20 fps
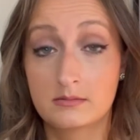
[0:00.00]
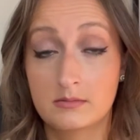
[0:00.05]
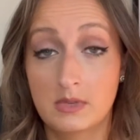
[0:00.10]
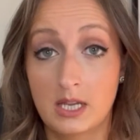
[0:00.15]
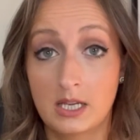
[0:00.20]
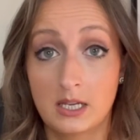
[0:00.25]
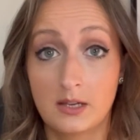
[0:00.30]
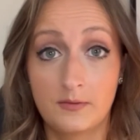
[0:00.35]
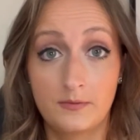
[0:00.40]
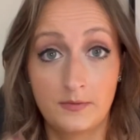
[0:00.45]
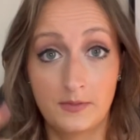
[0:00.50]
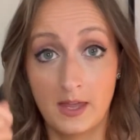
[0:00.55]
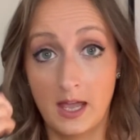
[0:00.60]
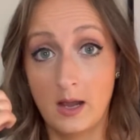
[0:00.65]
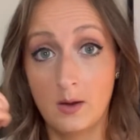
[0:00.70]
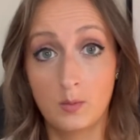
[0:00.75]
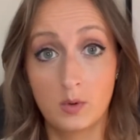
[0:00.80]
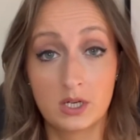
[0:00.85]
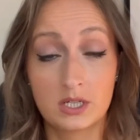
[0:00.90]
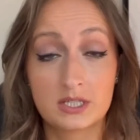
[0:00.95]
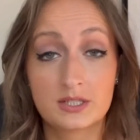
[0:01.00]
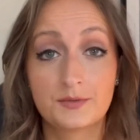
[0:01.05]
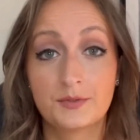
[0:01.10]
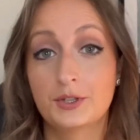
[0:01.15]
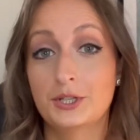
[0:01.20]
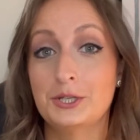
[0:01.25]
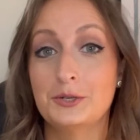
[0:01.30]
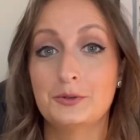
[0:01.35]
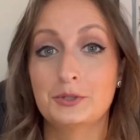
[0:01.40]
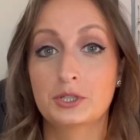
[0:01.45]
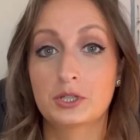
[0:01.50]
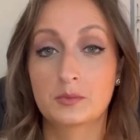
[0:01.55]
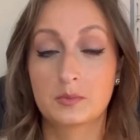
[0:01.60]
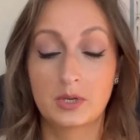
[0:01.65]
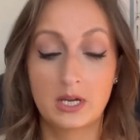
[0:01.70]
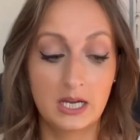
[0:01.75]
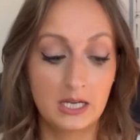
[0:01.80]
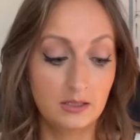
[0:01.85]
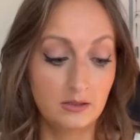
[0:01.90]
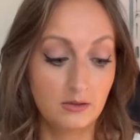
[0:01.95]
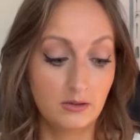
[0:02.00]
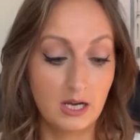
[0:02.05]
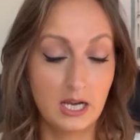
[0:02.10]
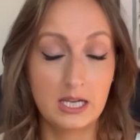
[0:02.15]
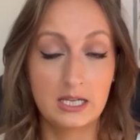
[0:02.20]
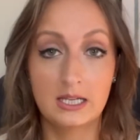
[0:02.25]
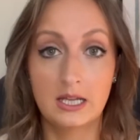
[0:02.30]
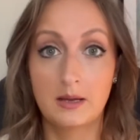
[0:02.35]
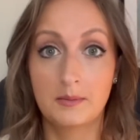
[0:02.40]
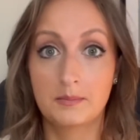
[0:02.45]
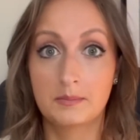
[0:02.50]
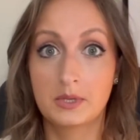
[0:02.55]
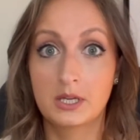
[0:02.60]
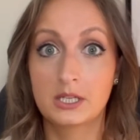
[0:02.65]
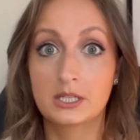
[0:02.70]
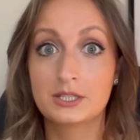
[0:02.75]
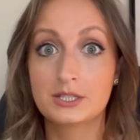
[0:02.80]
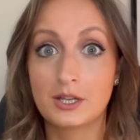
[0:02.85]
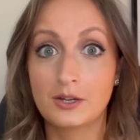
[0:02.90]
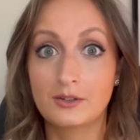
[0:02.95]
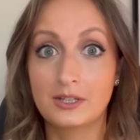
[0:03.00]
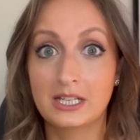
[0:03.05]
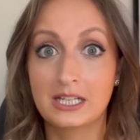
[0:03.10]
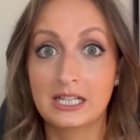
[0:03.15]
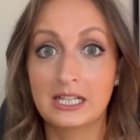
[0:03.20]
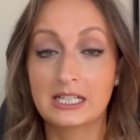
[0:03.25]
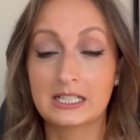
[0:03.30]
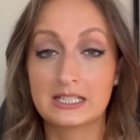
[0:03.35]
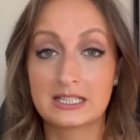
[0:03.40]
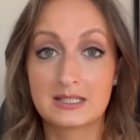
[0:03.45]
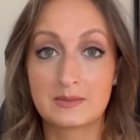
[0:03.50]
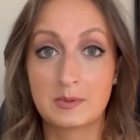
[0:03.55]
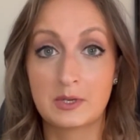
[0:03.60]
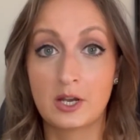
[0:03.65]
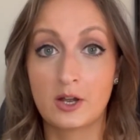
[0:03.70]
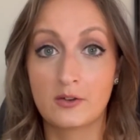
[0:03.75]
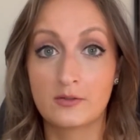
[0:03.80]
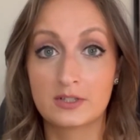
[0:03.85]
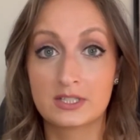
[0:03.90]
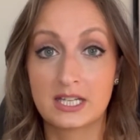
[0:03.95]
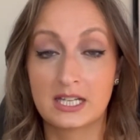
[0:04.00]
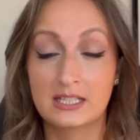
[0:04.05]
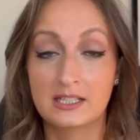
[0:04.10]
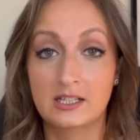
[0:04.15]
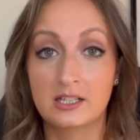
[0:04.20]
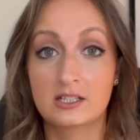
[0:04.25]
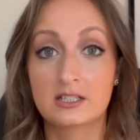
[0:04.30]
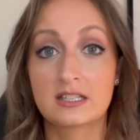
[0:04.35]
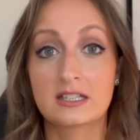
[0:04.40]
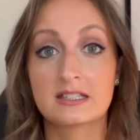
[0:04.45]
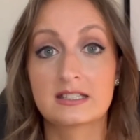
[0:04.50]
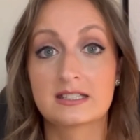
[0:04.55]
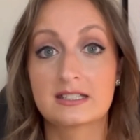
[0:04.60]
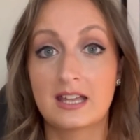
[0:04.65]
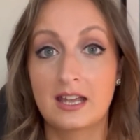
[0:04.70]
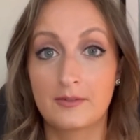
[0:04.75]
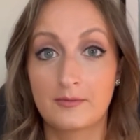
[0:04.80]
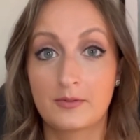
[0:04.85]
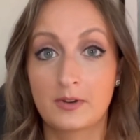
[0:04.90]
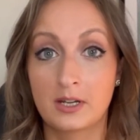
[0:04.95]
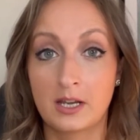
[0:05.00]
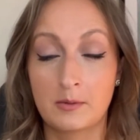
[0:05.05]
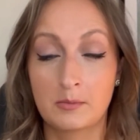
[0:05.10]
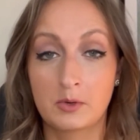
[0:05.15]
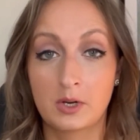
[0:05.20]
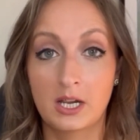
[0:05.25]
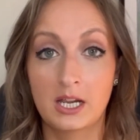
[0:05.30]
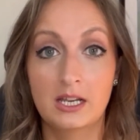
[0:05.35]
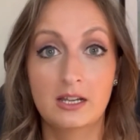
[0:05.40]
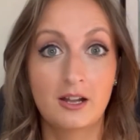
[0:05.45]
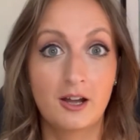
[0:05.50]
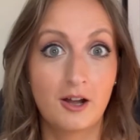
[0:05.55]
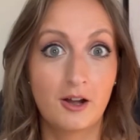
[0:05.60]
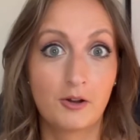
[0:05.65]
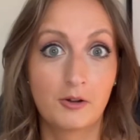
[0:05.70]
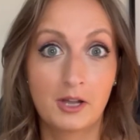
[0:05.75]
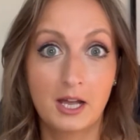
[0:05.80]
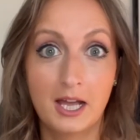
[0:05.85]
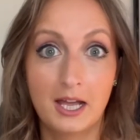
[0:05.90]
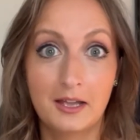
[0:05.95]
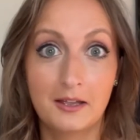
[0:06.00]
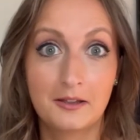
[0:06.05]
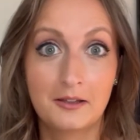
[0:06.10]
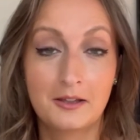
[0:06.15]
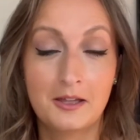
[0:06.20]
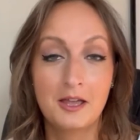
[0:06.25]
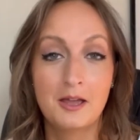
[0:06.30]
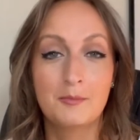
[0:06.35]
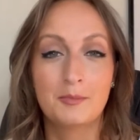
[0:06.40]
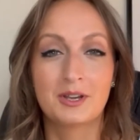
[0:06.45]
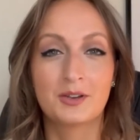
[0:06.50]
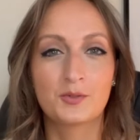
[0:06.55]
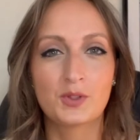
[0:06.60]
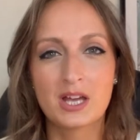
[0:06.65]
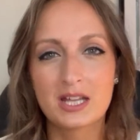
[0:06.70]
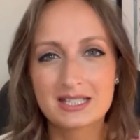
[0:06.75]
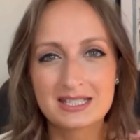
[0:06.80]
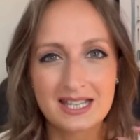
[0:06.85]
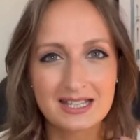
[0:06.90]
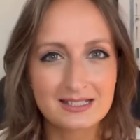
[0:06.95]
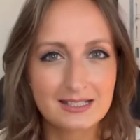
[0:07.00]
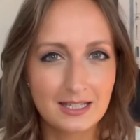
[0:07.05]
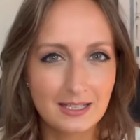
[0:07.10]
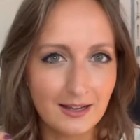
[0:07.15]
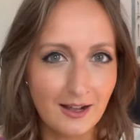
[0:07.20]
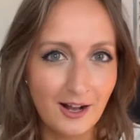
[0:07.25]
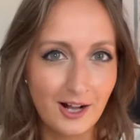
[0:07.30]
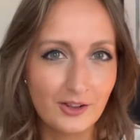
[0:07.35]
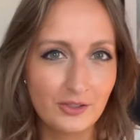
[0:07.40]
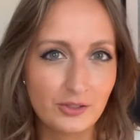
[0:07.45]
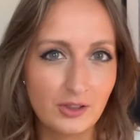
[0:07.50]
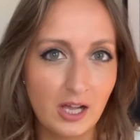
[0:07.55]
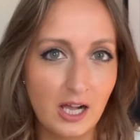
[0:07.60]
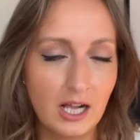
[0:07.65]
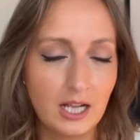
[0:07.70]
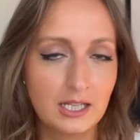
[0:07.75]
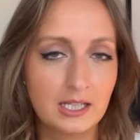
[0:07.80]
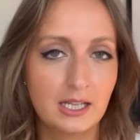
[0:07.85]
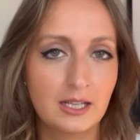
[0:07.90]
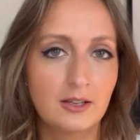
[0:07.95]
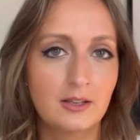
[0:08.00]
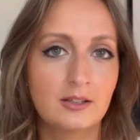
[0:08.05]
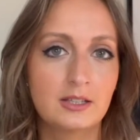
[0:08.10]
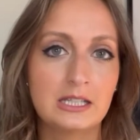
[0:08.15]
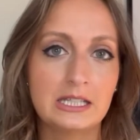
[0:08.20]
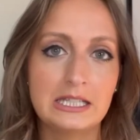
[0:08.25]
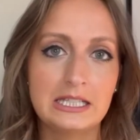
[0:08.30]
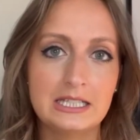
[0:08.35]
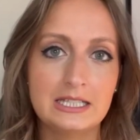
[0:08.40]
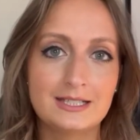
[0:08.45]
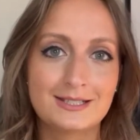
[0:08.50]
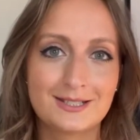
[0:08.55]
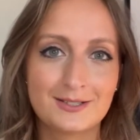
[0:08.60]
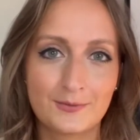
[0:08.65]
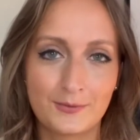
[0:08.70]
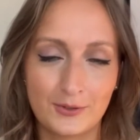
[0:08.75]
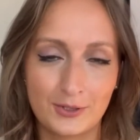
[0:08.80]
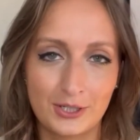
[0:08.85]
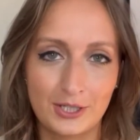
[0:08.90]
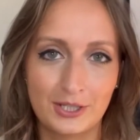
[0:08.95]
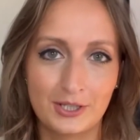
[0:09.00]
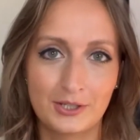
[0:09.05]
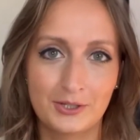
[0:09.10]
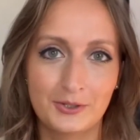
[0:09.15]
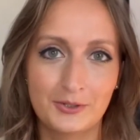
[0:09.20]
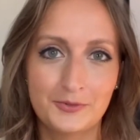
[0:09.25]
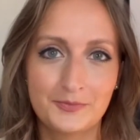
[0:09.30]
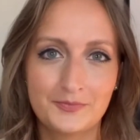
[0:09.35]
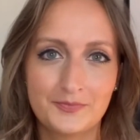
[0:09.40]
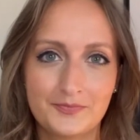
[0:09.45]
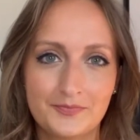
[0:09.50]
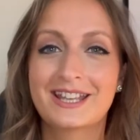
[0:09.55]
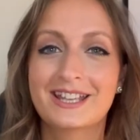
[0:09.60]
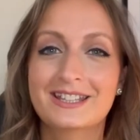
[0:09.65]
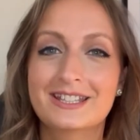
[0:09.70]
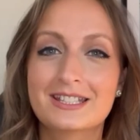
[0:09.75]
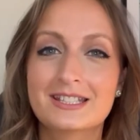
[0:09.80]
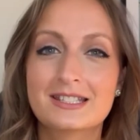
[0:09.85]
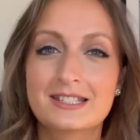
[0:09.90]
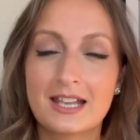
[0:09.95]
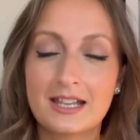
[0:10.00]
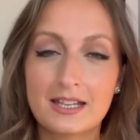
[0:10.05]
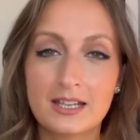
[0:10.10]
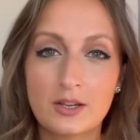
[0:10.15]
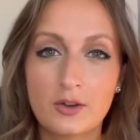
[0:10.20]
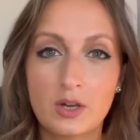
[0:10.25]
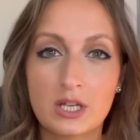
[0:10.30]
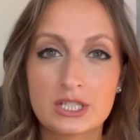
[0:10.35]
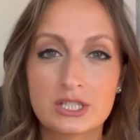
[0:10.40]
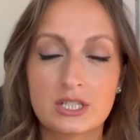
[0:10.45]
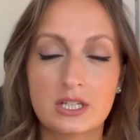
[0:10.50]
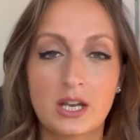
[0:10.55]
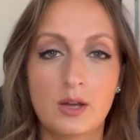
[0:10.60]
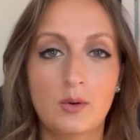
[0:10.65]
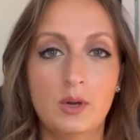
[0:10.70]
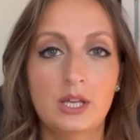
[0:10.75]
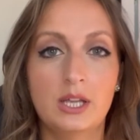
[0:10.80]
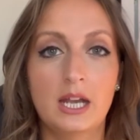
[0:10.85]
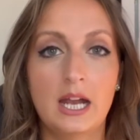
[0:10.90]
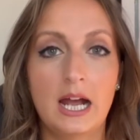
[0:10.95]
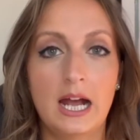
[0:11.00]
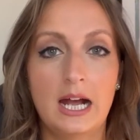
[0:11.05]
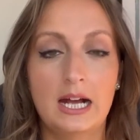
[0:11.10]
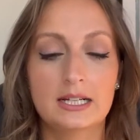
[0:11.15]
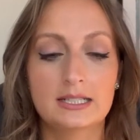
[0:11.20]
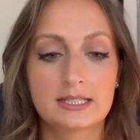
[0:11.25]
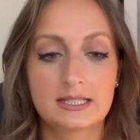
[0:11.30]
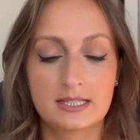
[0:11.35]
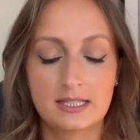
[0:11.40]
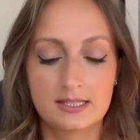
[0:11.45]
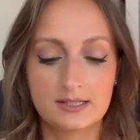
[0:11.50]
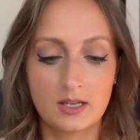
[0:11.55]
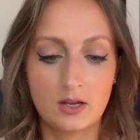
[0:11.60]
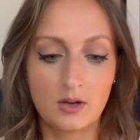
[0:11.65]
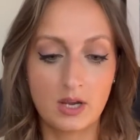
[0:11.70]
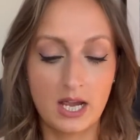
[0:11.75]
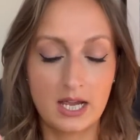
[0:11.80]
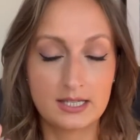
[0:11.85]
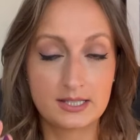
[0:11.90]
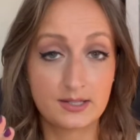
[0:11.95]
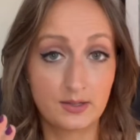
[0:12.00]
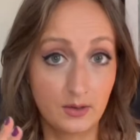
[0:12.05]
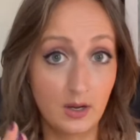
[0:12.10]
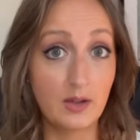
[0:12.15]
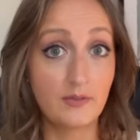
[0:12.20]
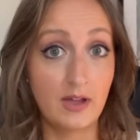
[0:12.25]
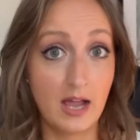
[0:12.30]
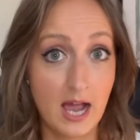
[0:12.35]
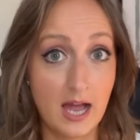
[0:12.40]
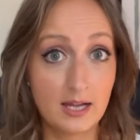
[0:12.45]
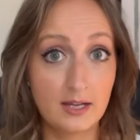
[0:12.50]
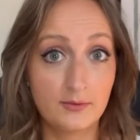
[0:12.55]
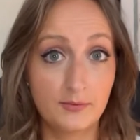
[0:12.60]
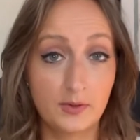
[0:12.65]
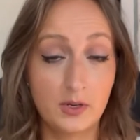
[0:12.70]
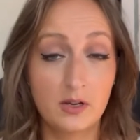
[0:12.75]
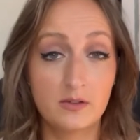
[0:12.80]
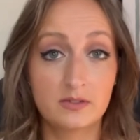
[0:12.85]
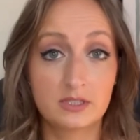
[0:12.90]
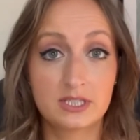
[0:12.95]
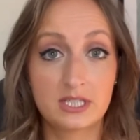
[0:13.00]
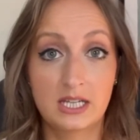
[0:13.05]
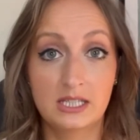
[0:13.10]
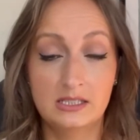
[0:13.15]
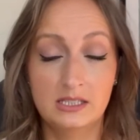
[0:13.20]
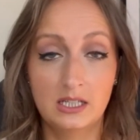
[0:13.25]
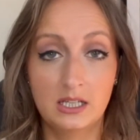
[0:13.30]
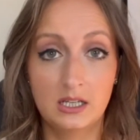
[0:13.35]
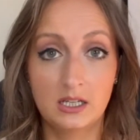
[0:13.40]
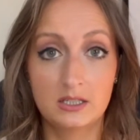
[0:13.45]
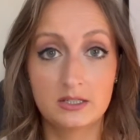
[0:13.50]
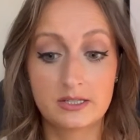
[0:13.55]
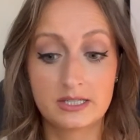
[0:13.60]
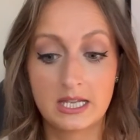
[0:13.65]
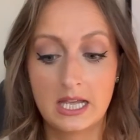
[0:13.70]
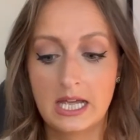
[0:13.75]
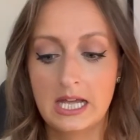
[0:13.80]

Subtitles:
And if that works for you in your brain, great, yep, gonna donate it. It's been over 10 years, it's time for an upgrade, okay. But if that doesn't unlock the ease for you, then the second question I want you to ask is, okay, so I've had it for over 10 years.